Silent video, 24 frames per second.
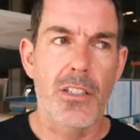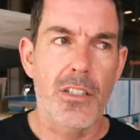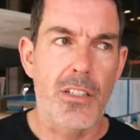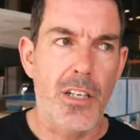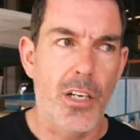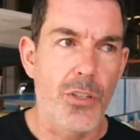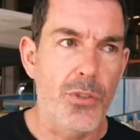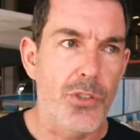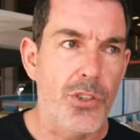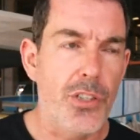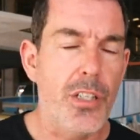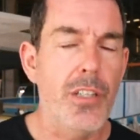
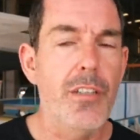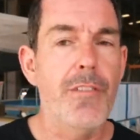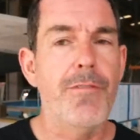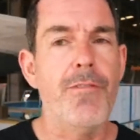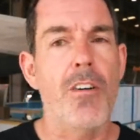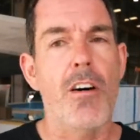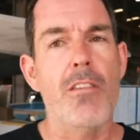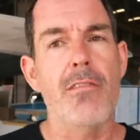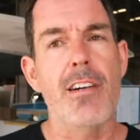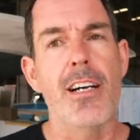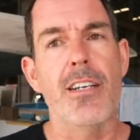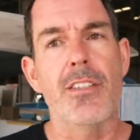go too
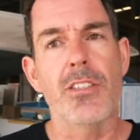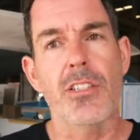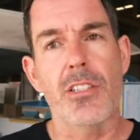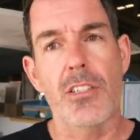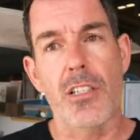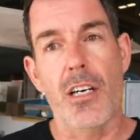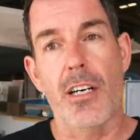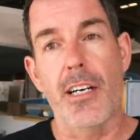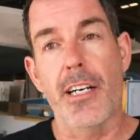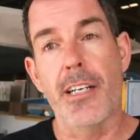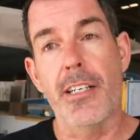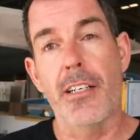far
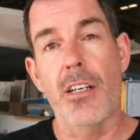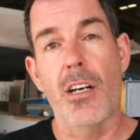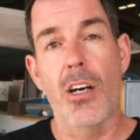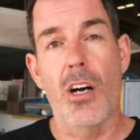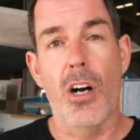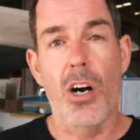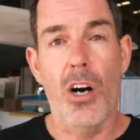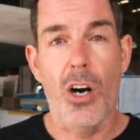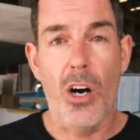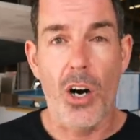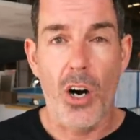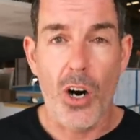outside
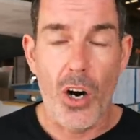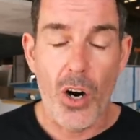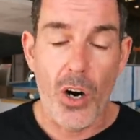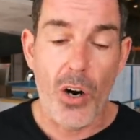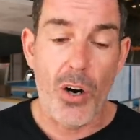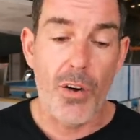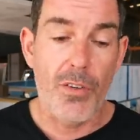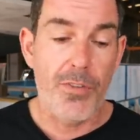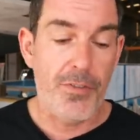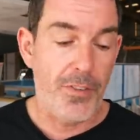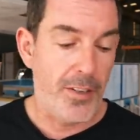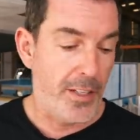
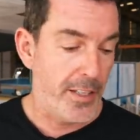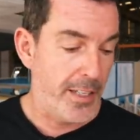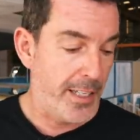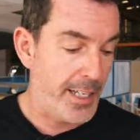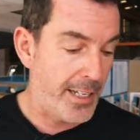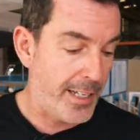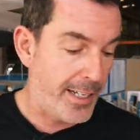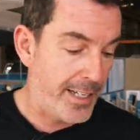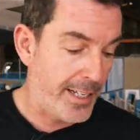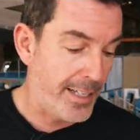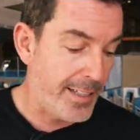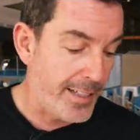of
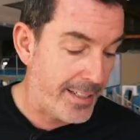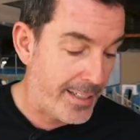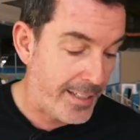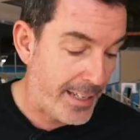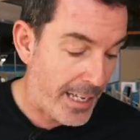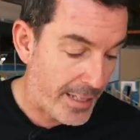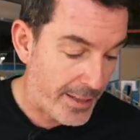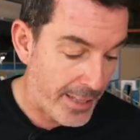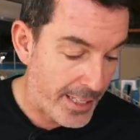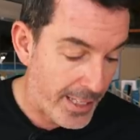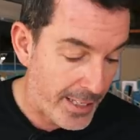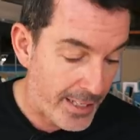
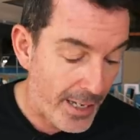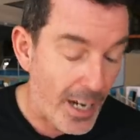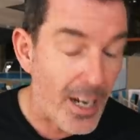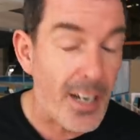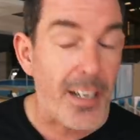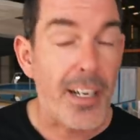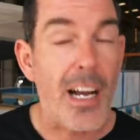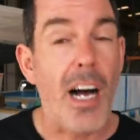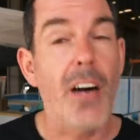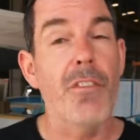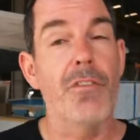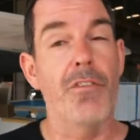our
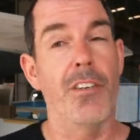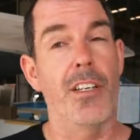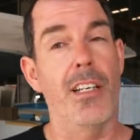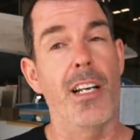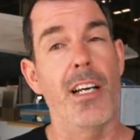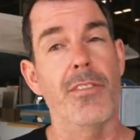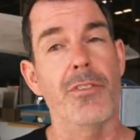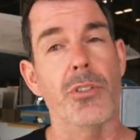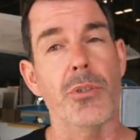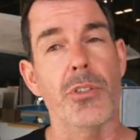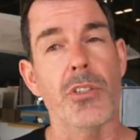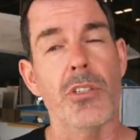comfort
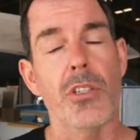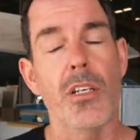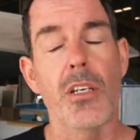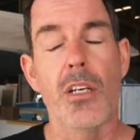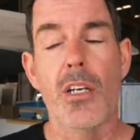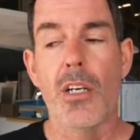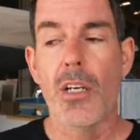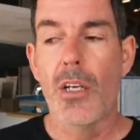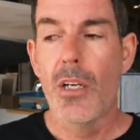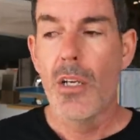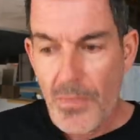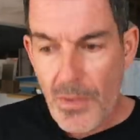levels.
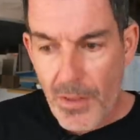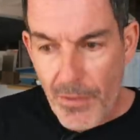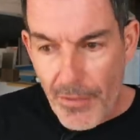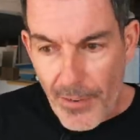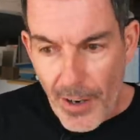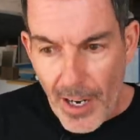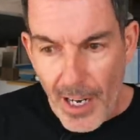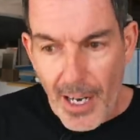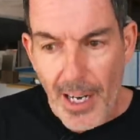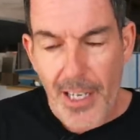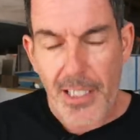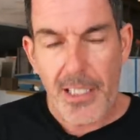
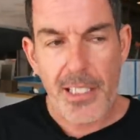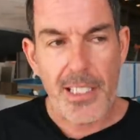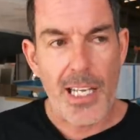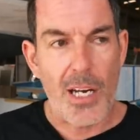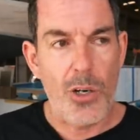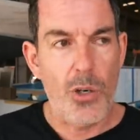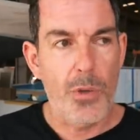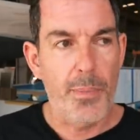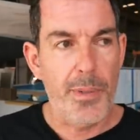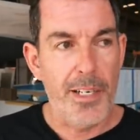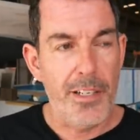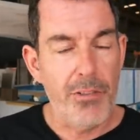For us,
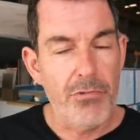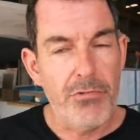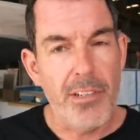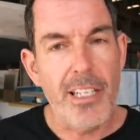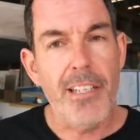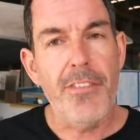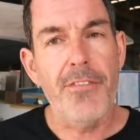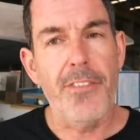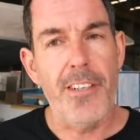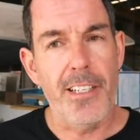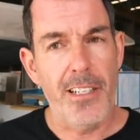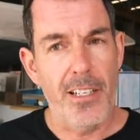that will be
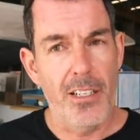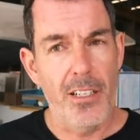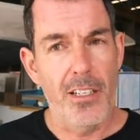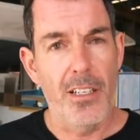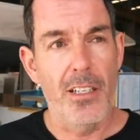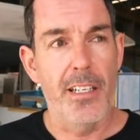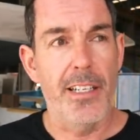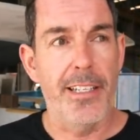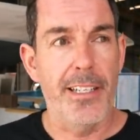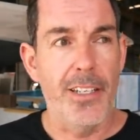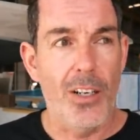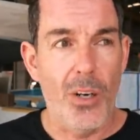reefing
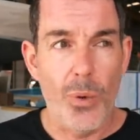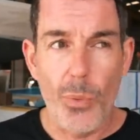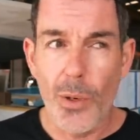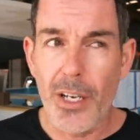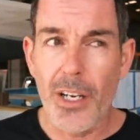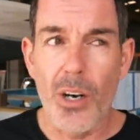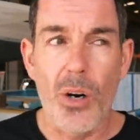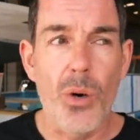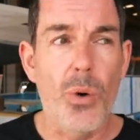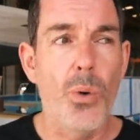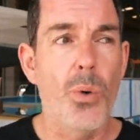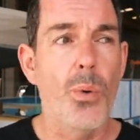early.
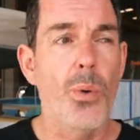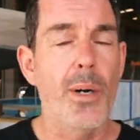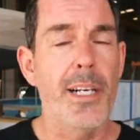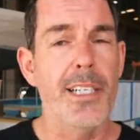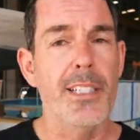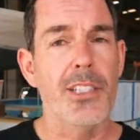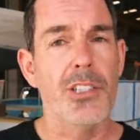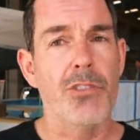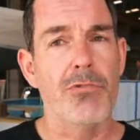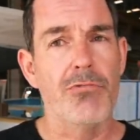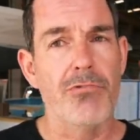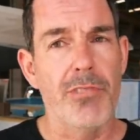We
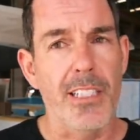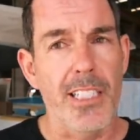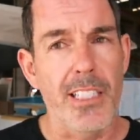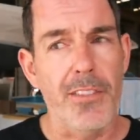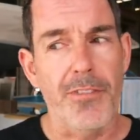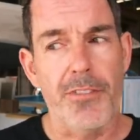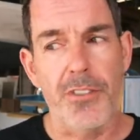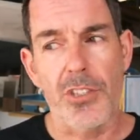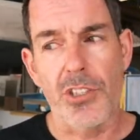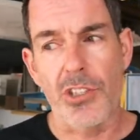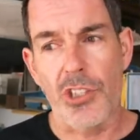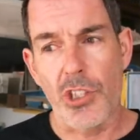always reef
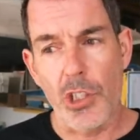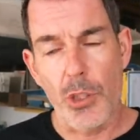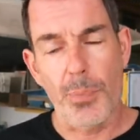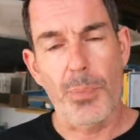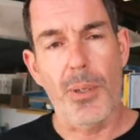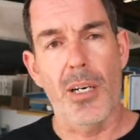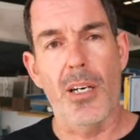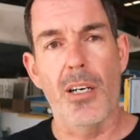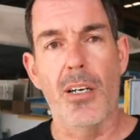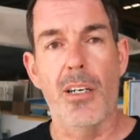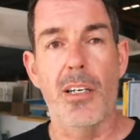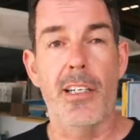
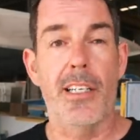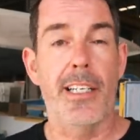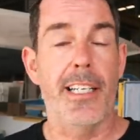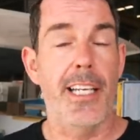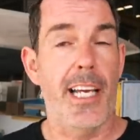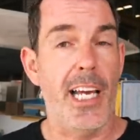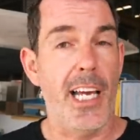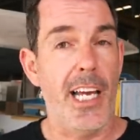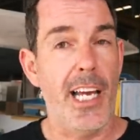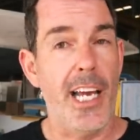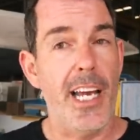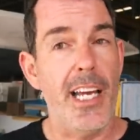super early
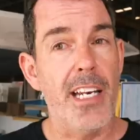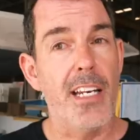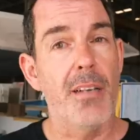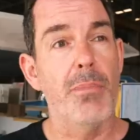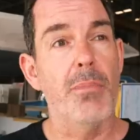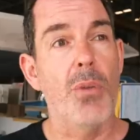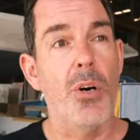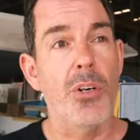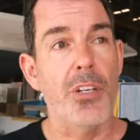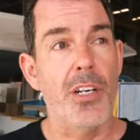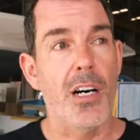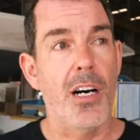in a
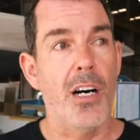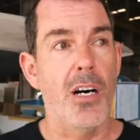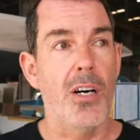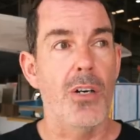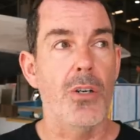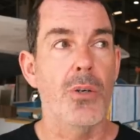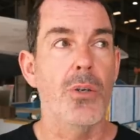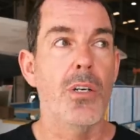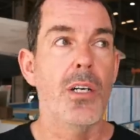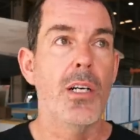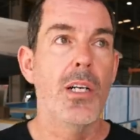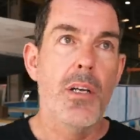
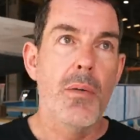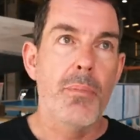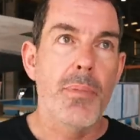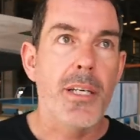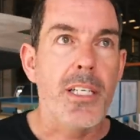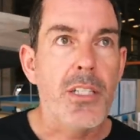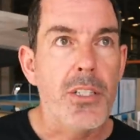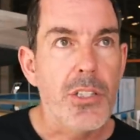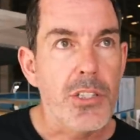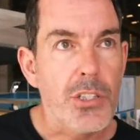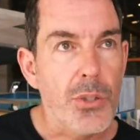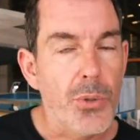monohull,
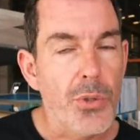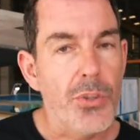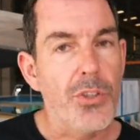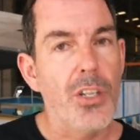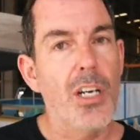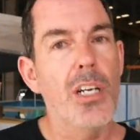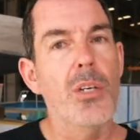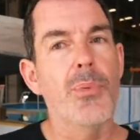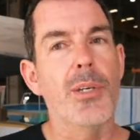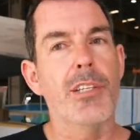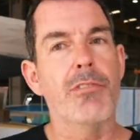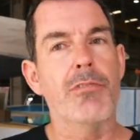because
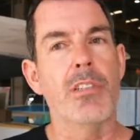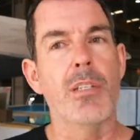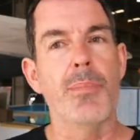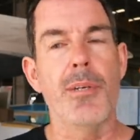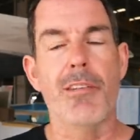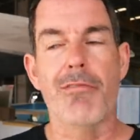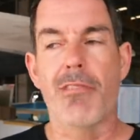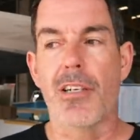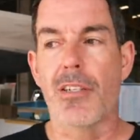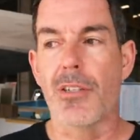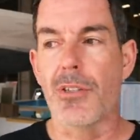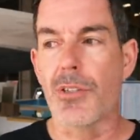although with
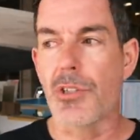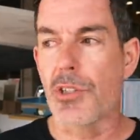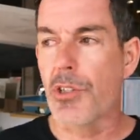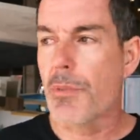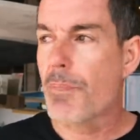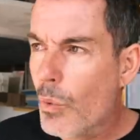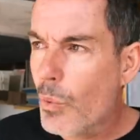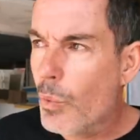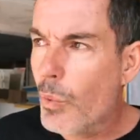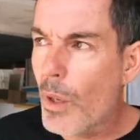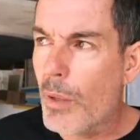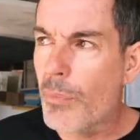Ruby Rose,
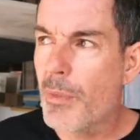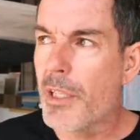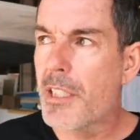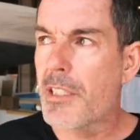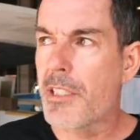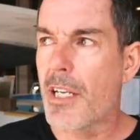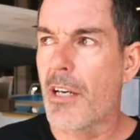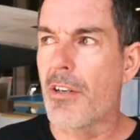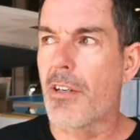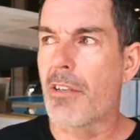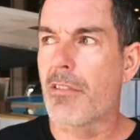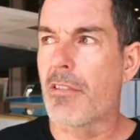when we
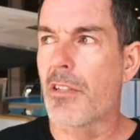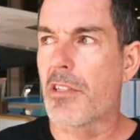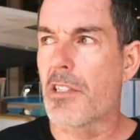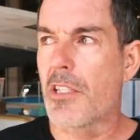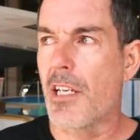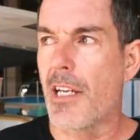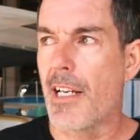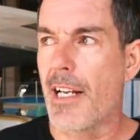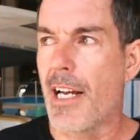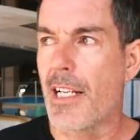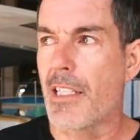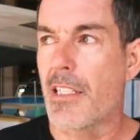sailed across
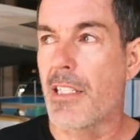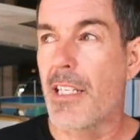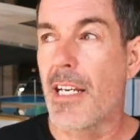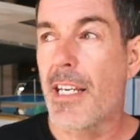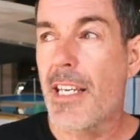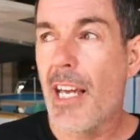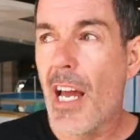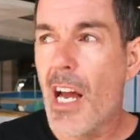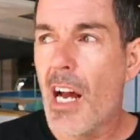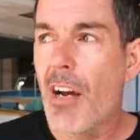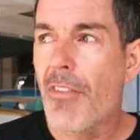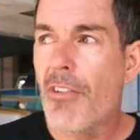the Atlantic,
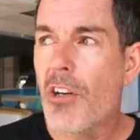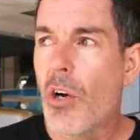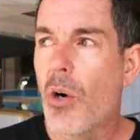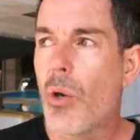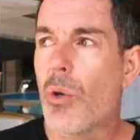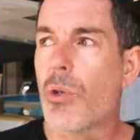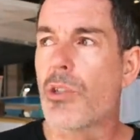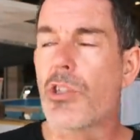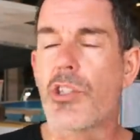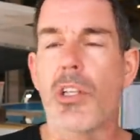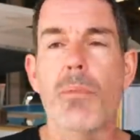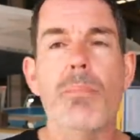yeah, of
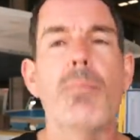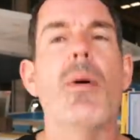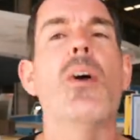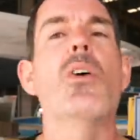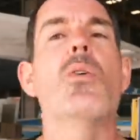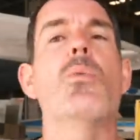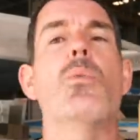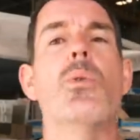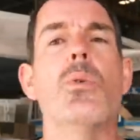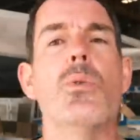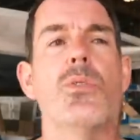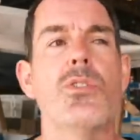course, the
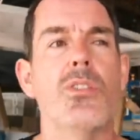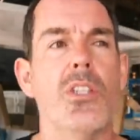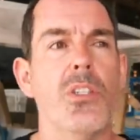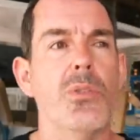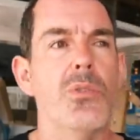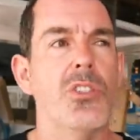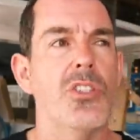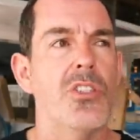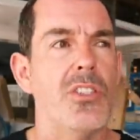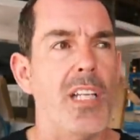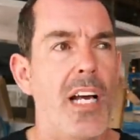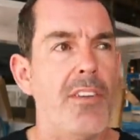boat will
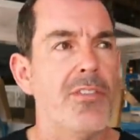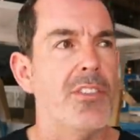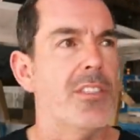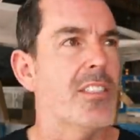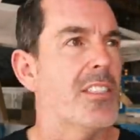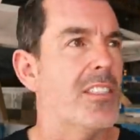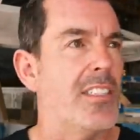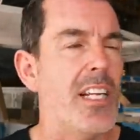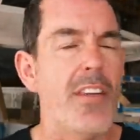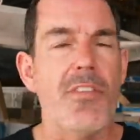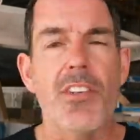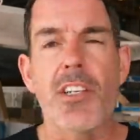do seven
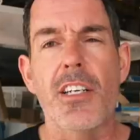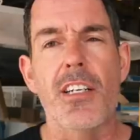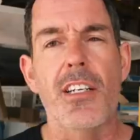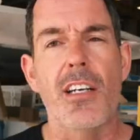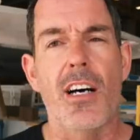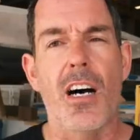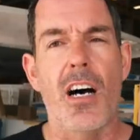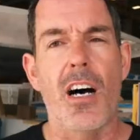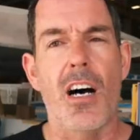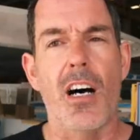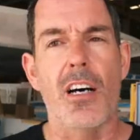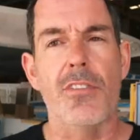and
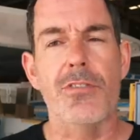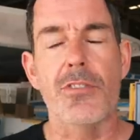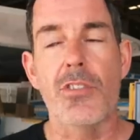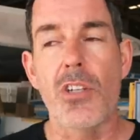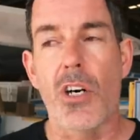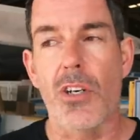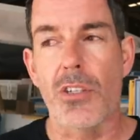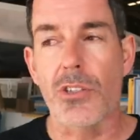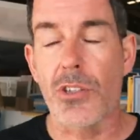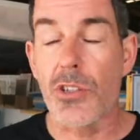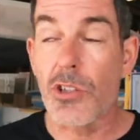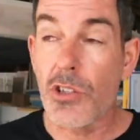a half
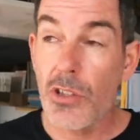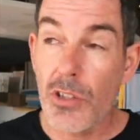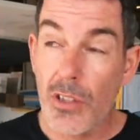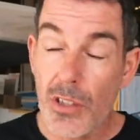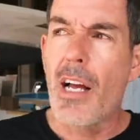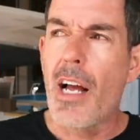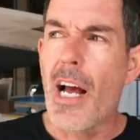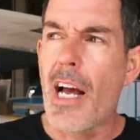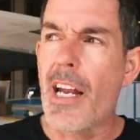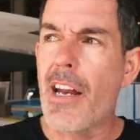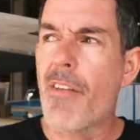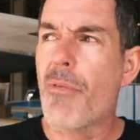knots.
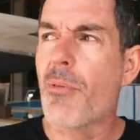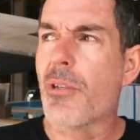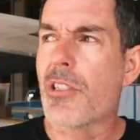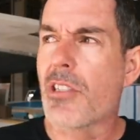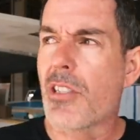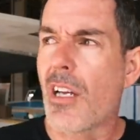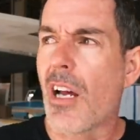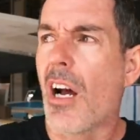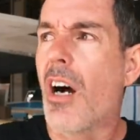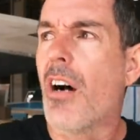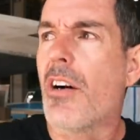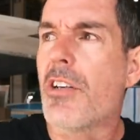And everyone's
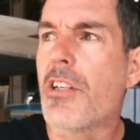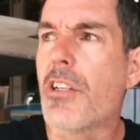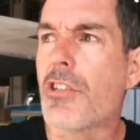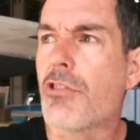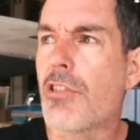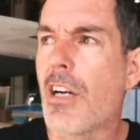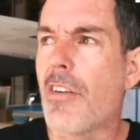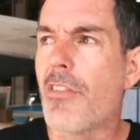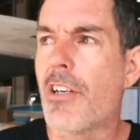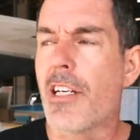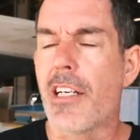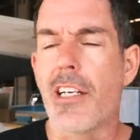like, oh, you're
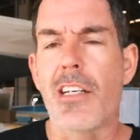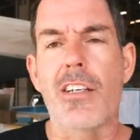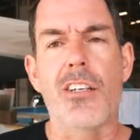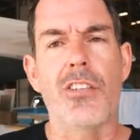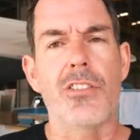traveling at